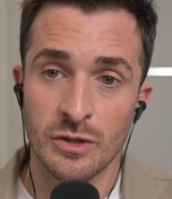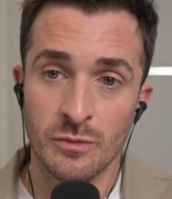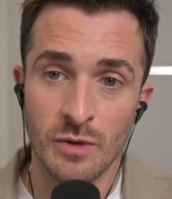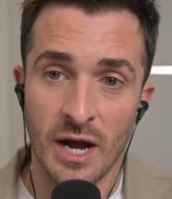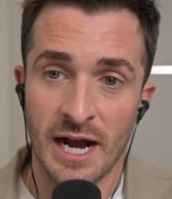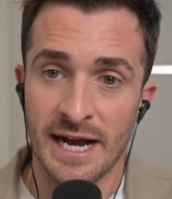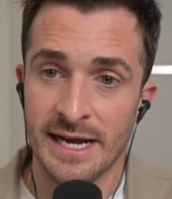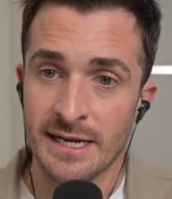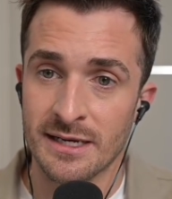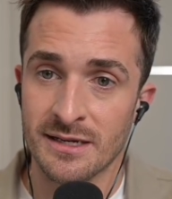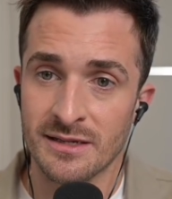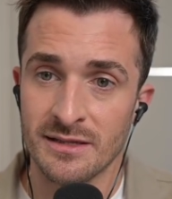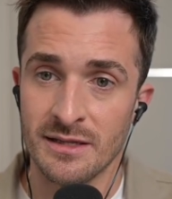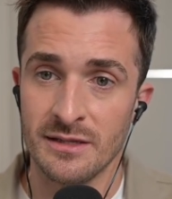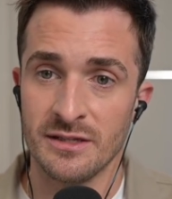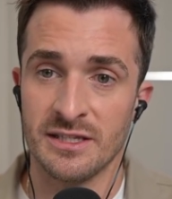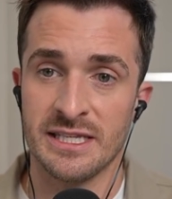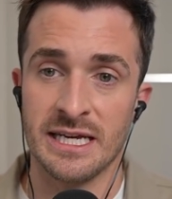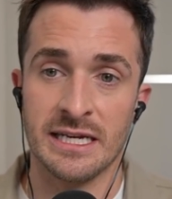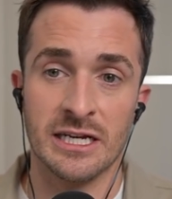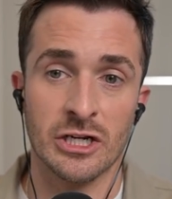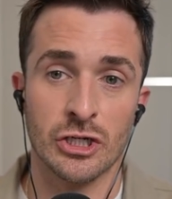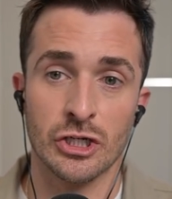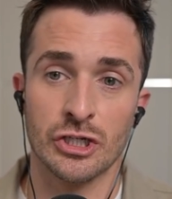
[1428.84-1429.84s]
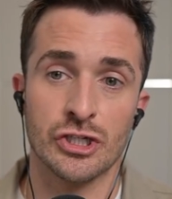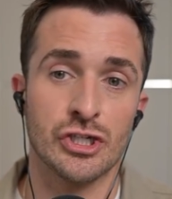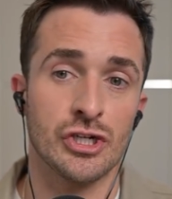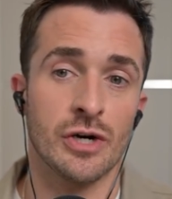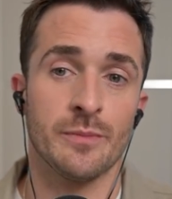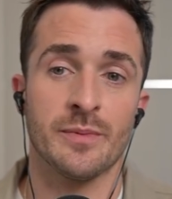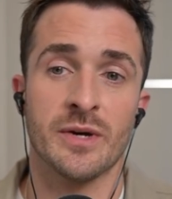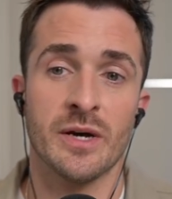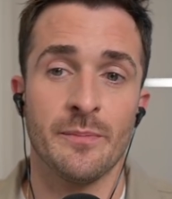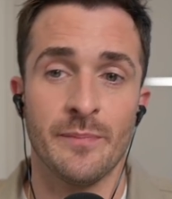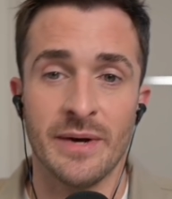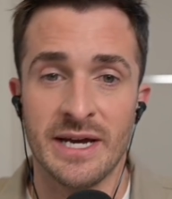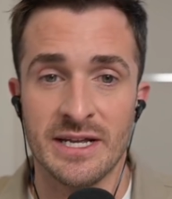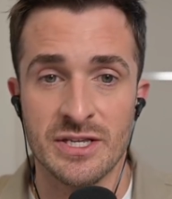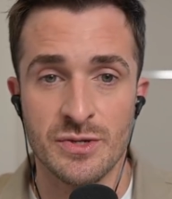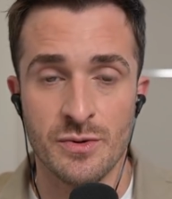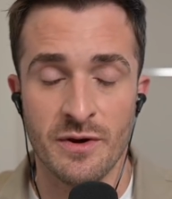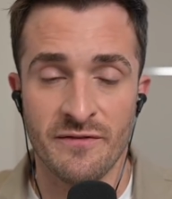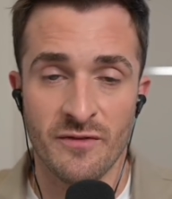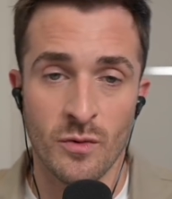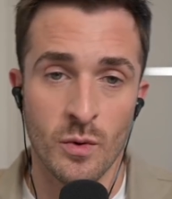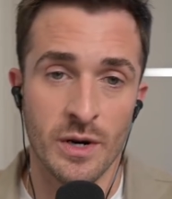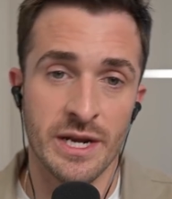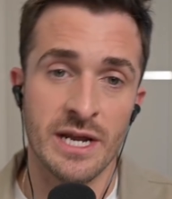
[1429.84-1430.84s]
I did a good job compared to
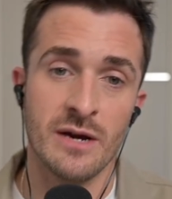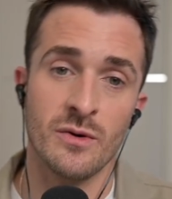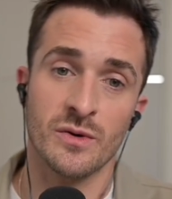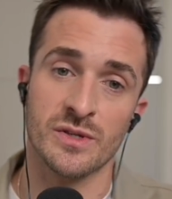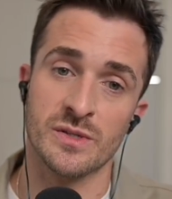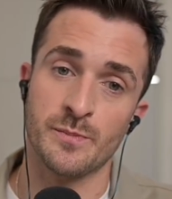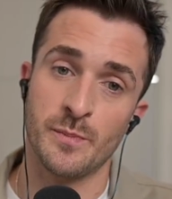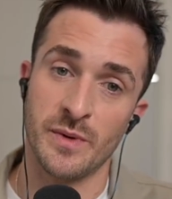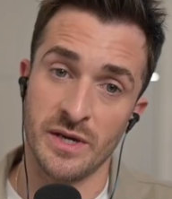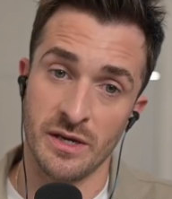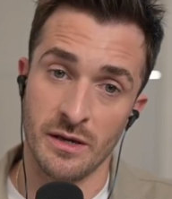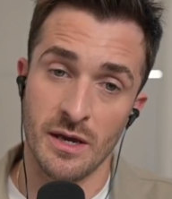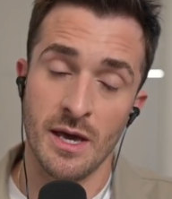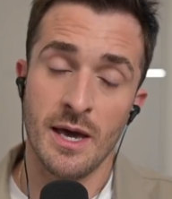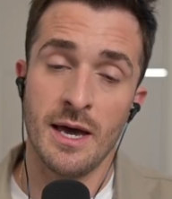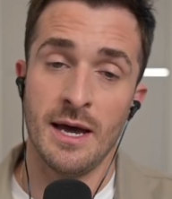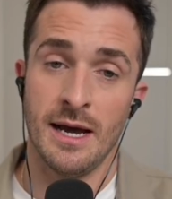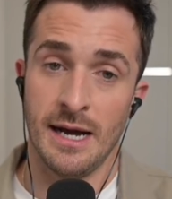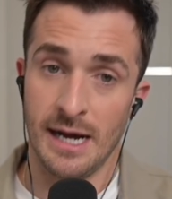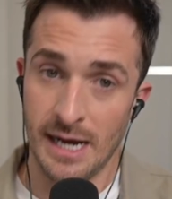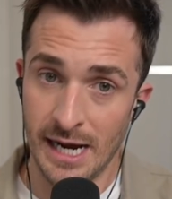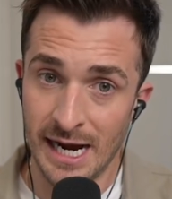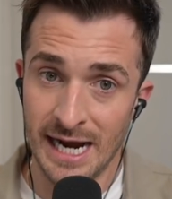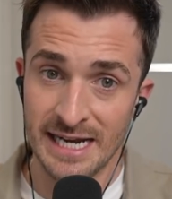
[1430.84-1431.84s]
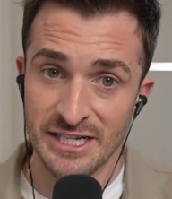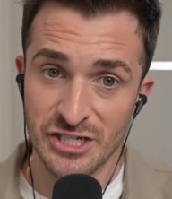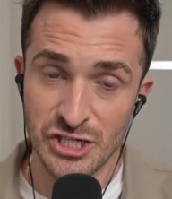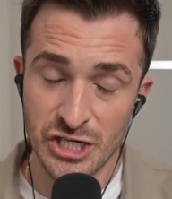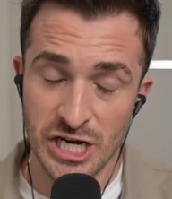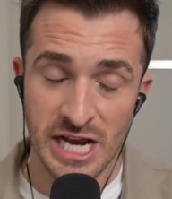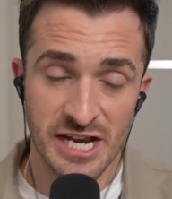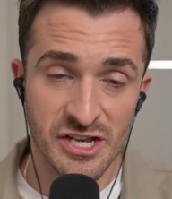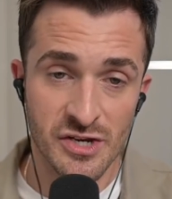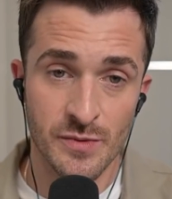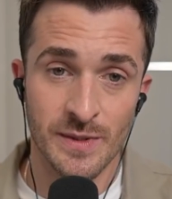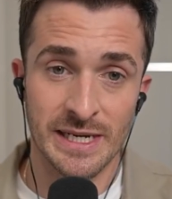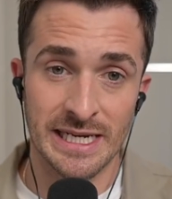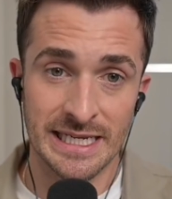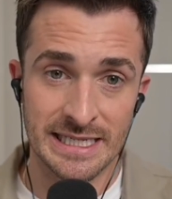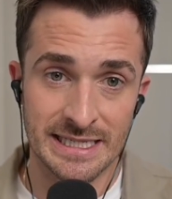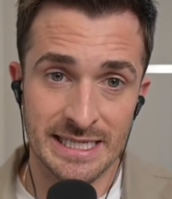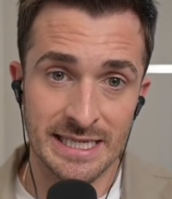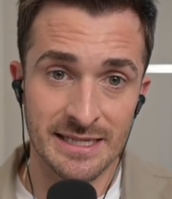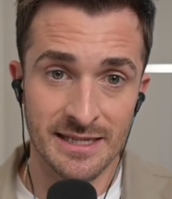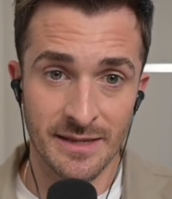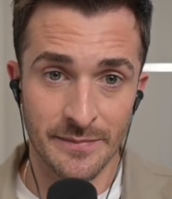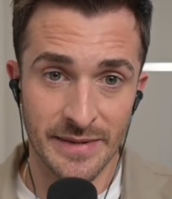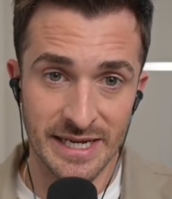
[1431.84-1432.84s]
everyone else, but I genuinely
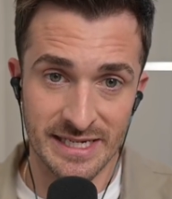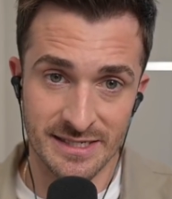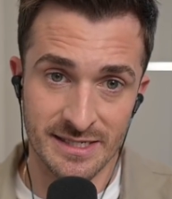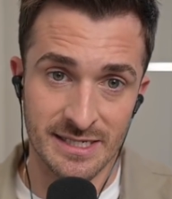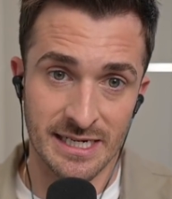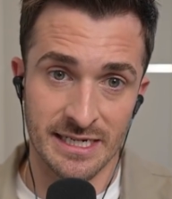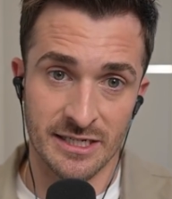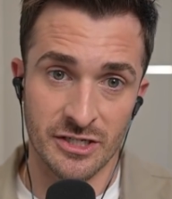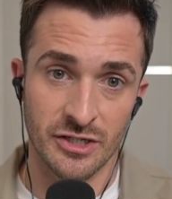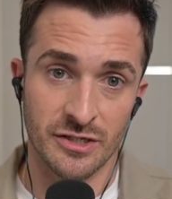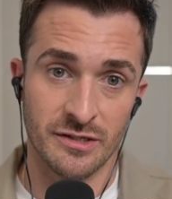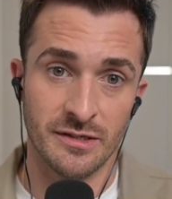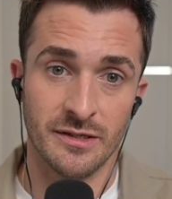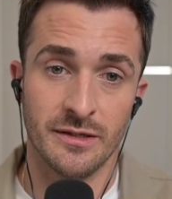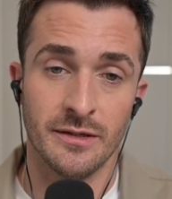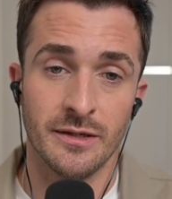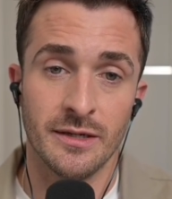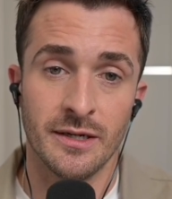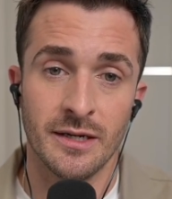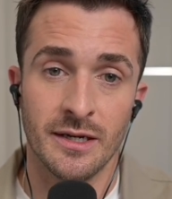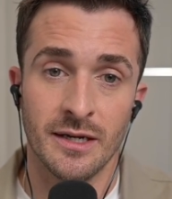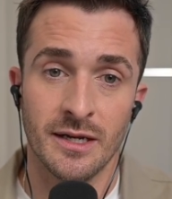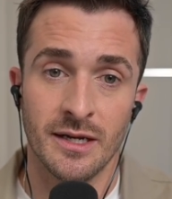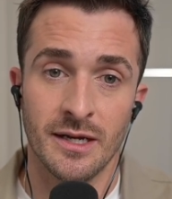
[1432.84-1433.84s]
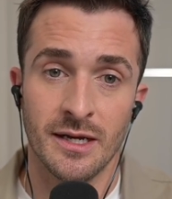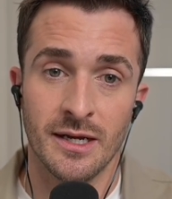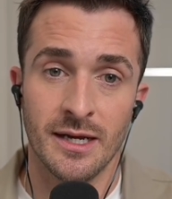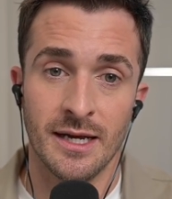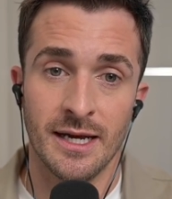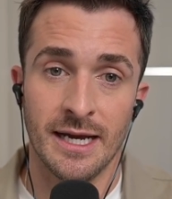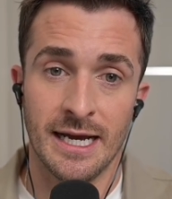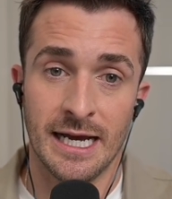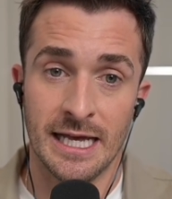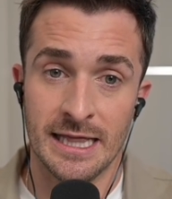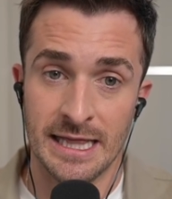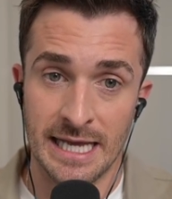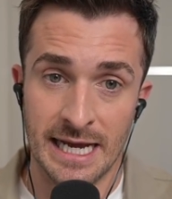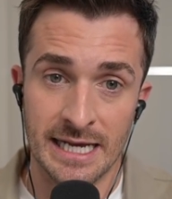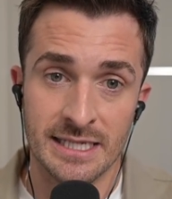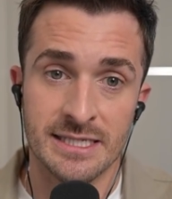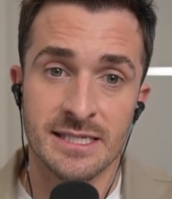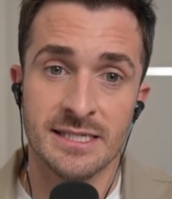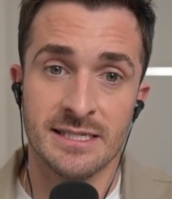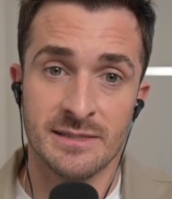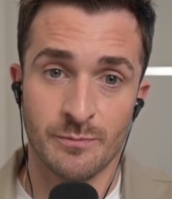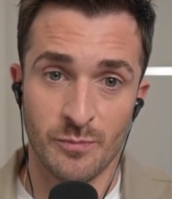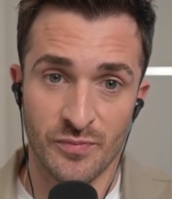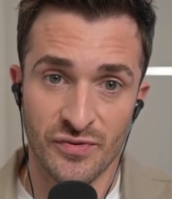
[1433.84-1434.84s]
did the best I could do. And
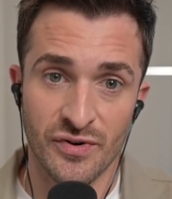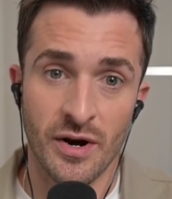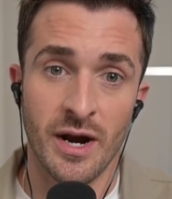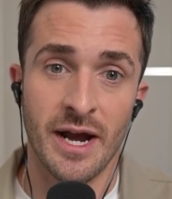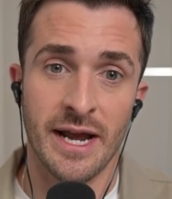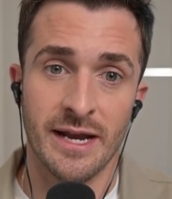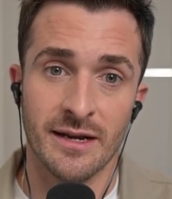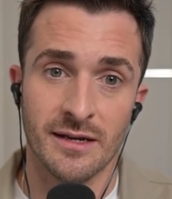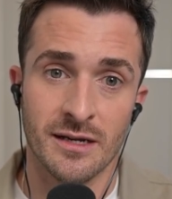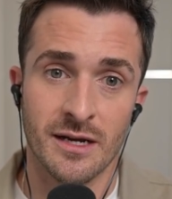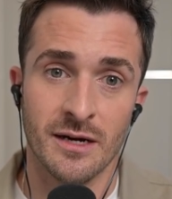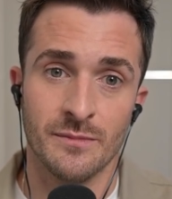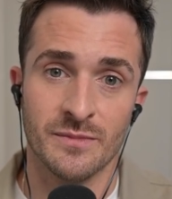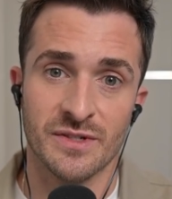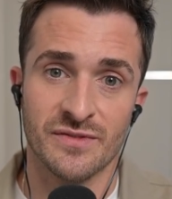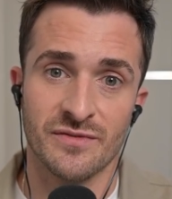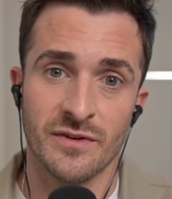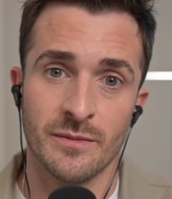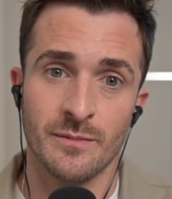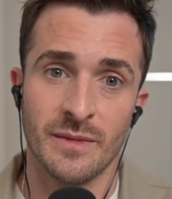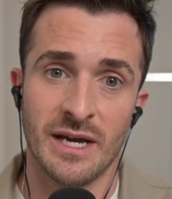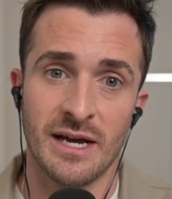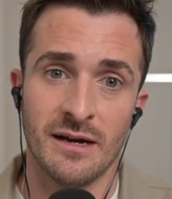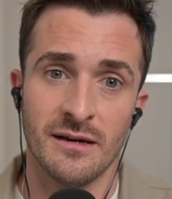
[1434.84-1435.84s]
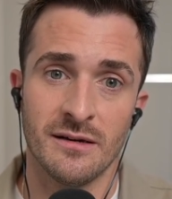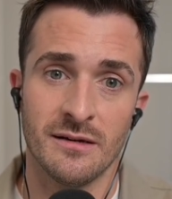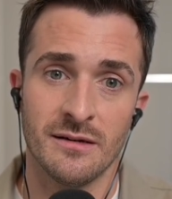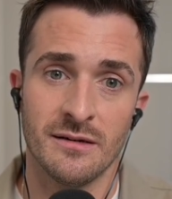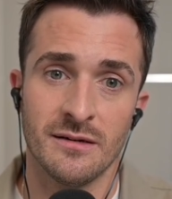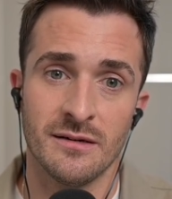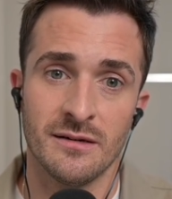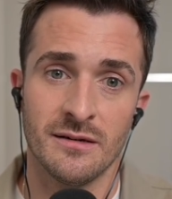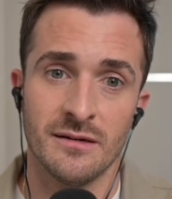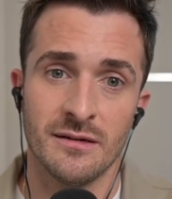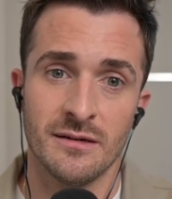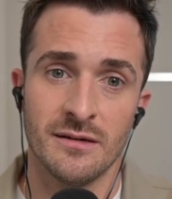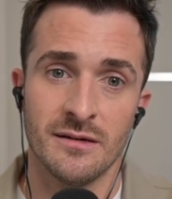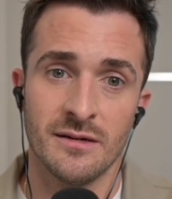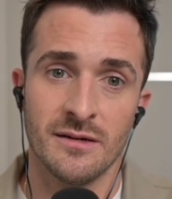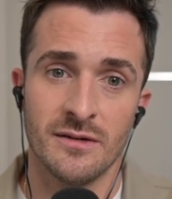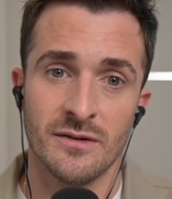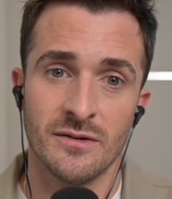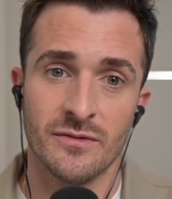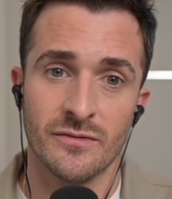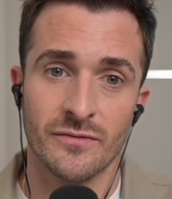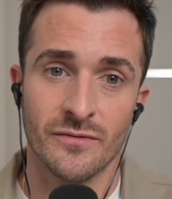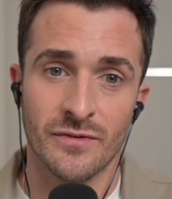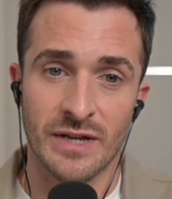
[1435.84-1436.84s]
that's pride comes from that.
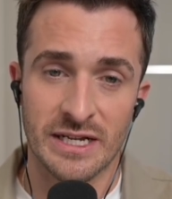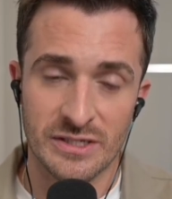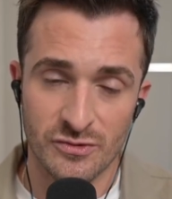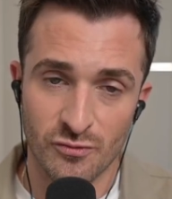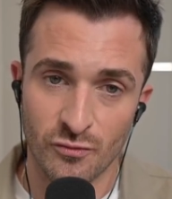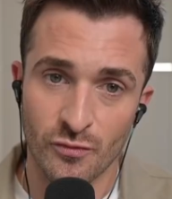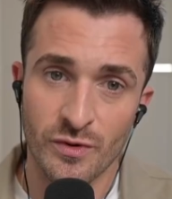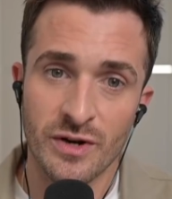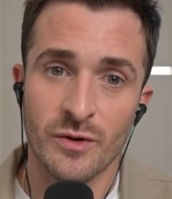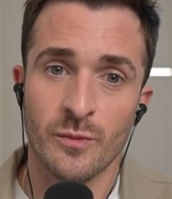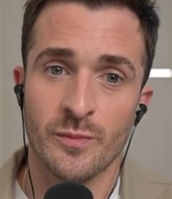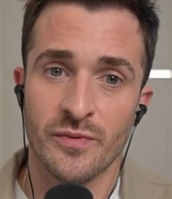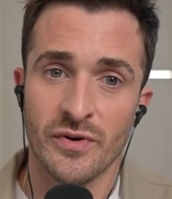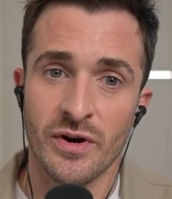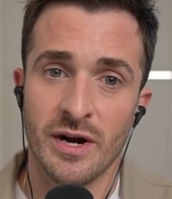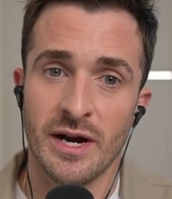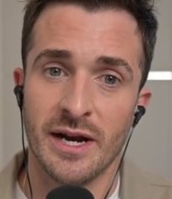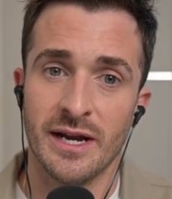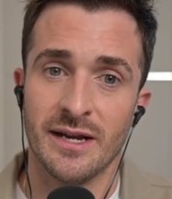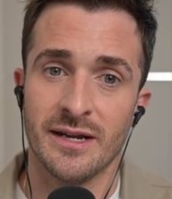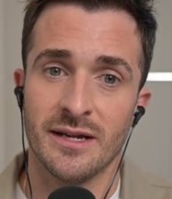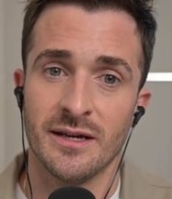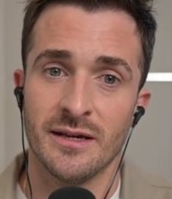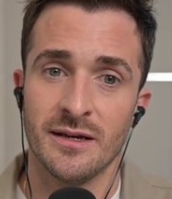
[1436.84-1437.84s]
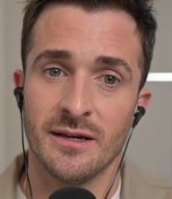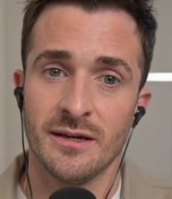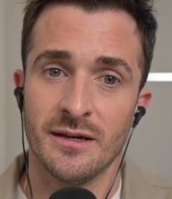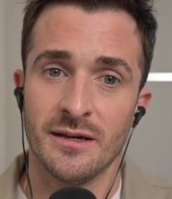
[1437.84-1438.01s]
That's real pride.